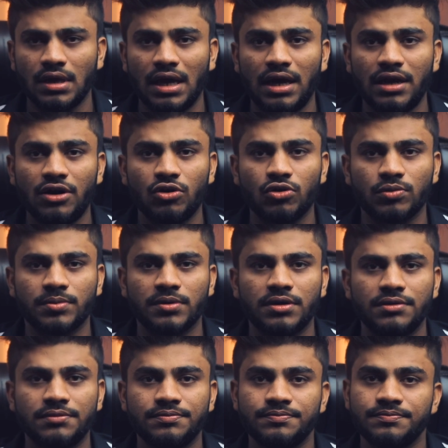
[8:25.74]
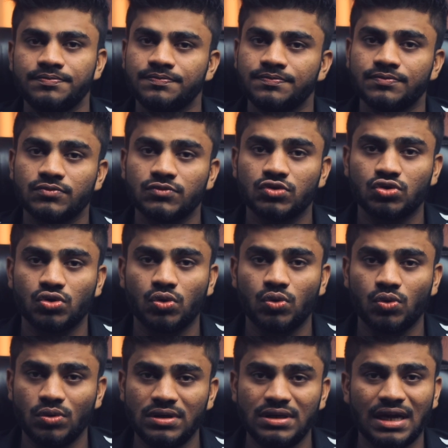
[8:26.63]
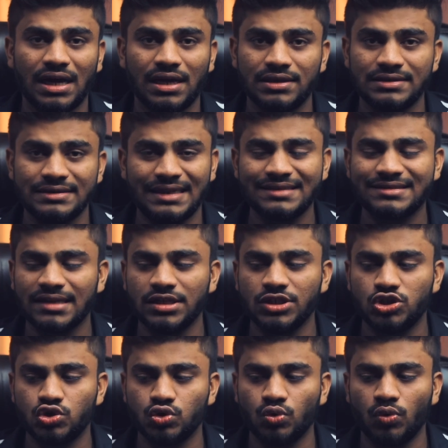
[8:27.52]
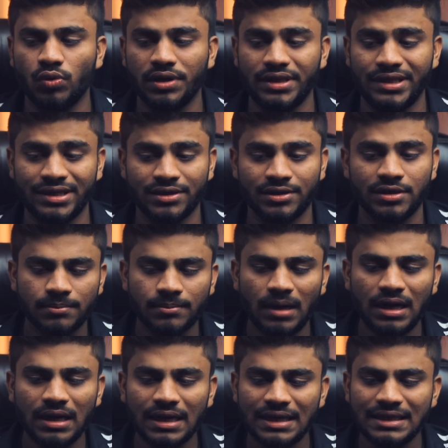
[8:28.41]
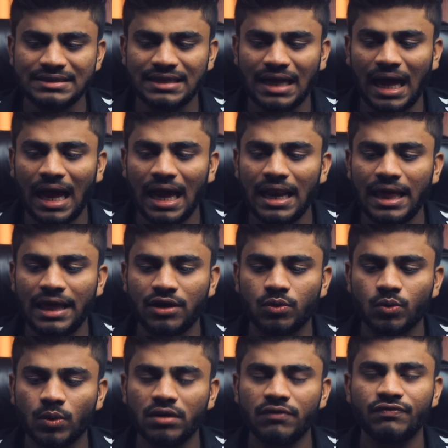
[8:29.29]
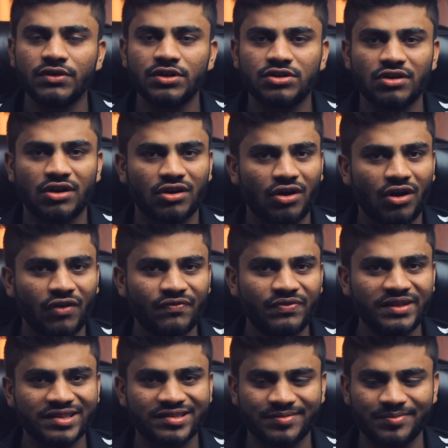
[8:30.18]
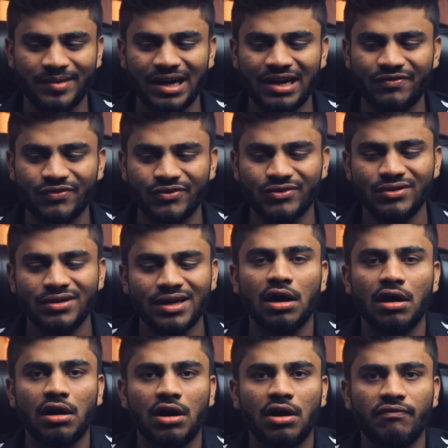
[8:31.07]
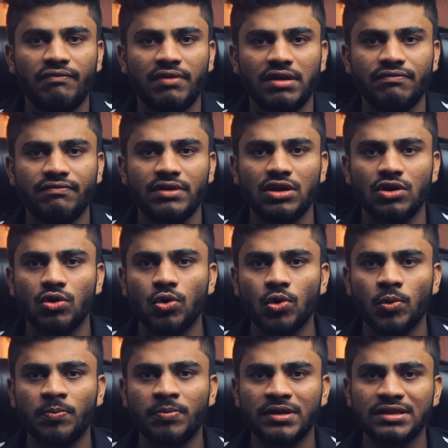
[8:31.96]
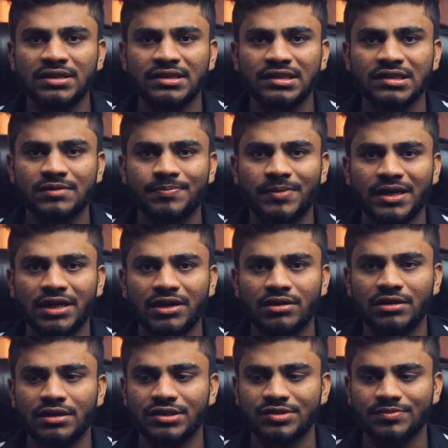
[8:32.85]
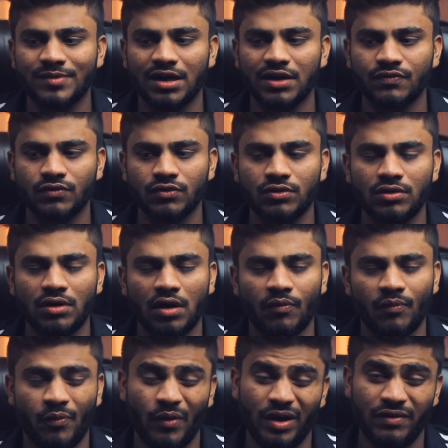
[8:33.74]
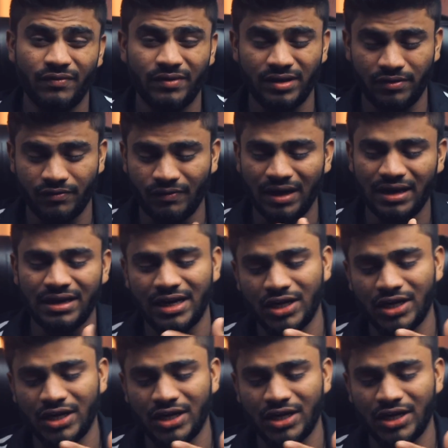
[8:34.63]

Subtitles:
and it opened. So yeah, that's an issue over here. But guys, I like one feature of this smartphone. When we open this particular smartphone while